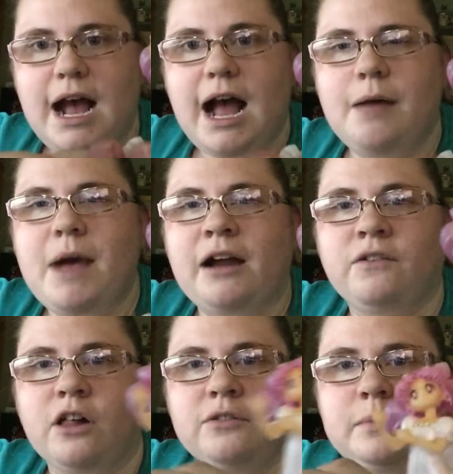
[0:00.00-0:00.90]
Out of
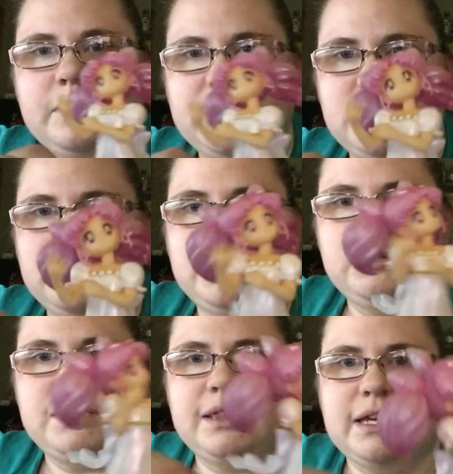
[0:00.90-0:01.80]
all of the
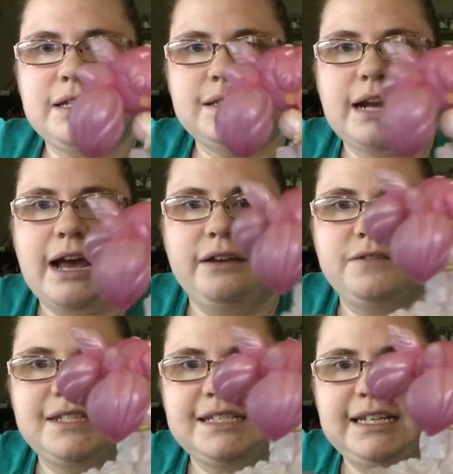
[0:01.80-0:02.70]
Chibiusa things that I've
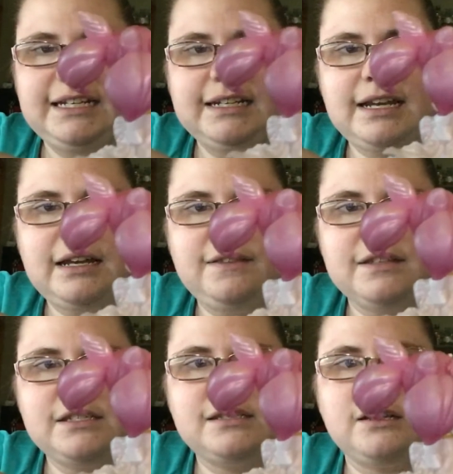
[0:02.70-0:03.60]
seen,
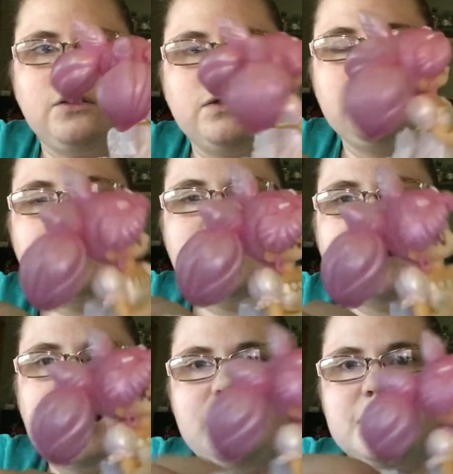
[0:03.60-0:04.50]
this is the only one
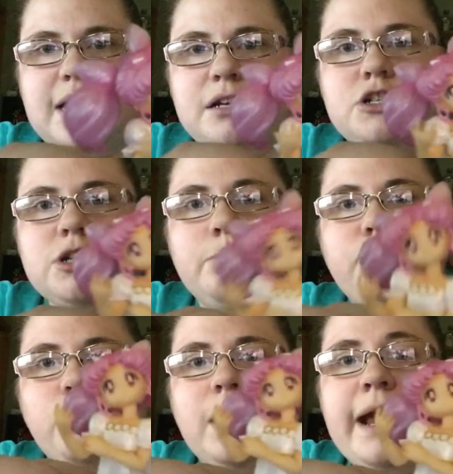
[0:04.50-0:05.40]
that I just had to jump
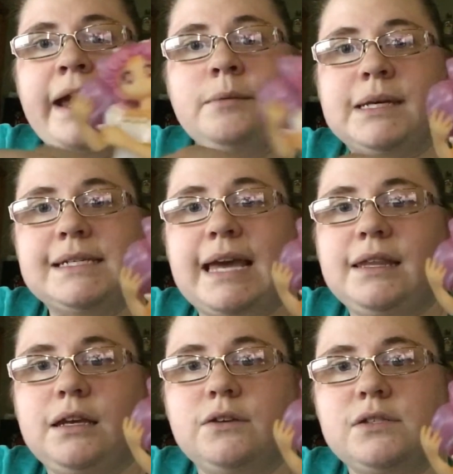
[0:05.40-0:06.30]
for. A, because
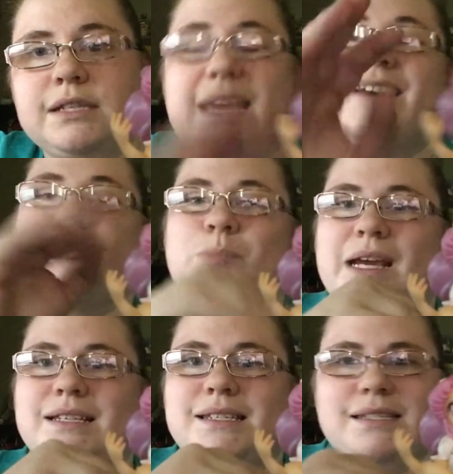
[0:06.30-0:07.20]
Helios /
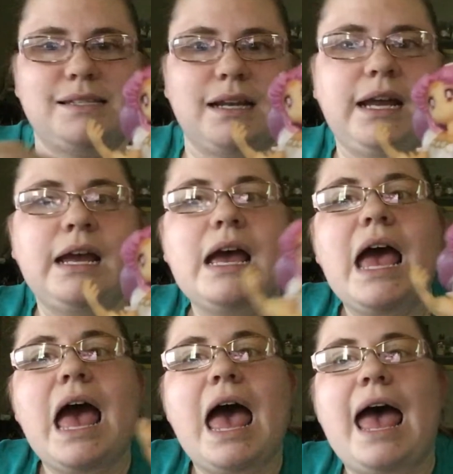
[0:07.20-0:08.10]
Pegasus is in it.
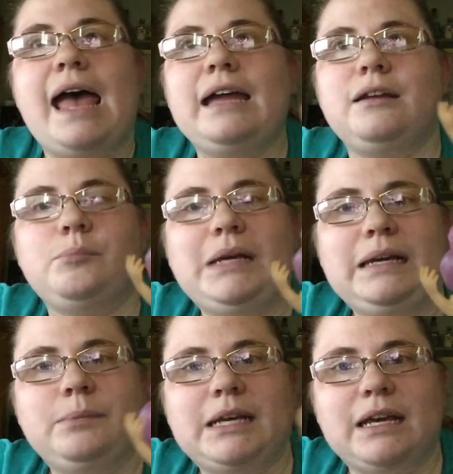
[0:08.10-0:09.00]
And
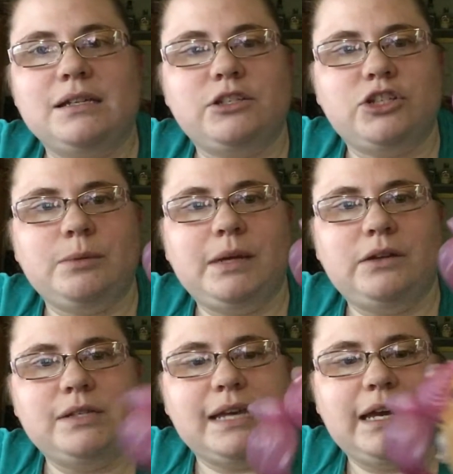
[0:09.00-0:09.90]
B, because
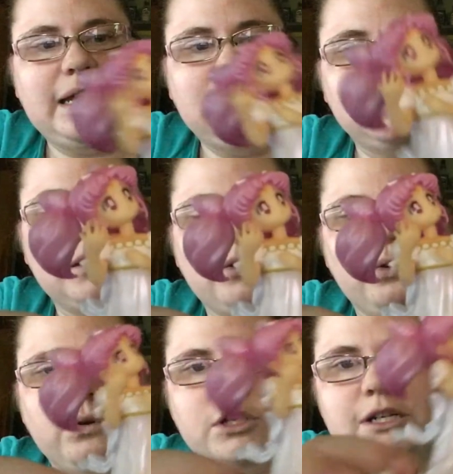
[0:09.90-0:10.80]
Chibiusa is
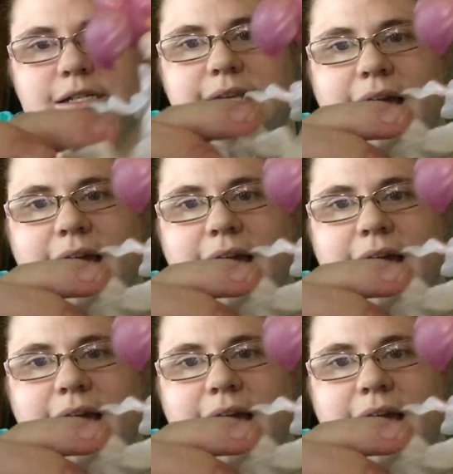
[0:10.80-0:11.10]
gorgeous.